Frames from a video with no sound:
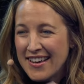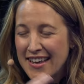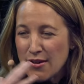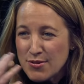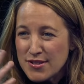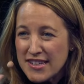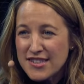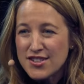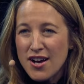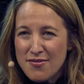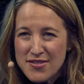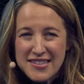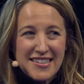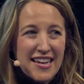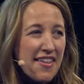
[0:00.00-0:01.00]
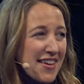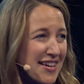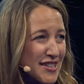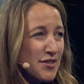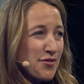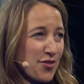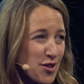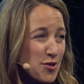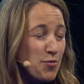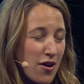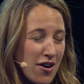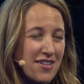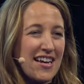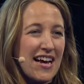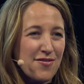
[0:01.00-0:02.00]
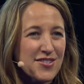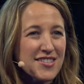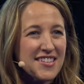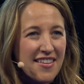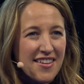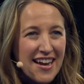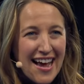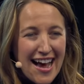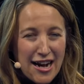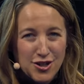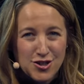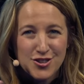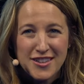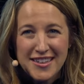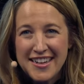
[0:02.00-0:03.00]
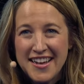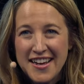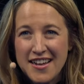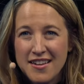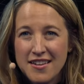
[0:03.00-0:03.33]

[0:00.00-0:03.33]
It was. It's obviously. I think it's the first product I have to say that I actually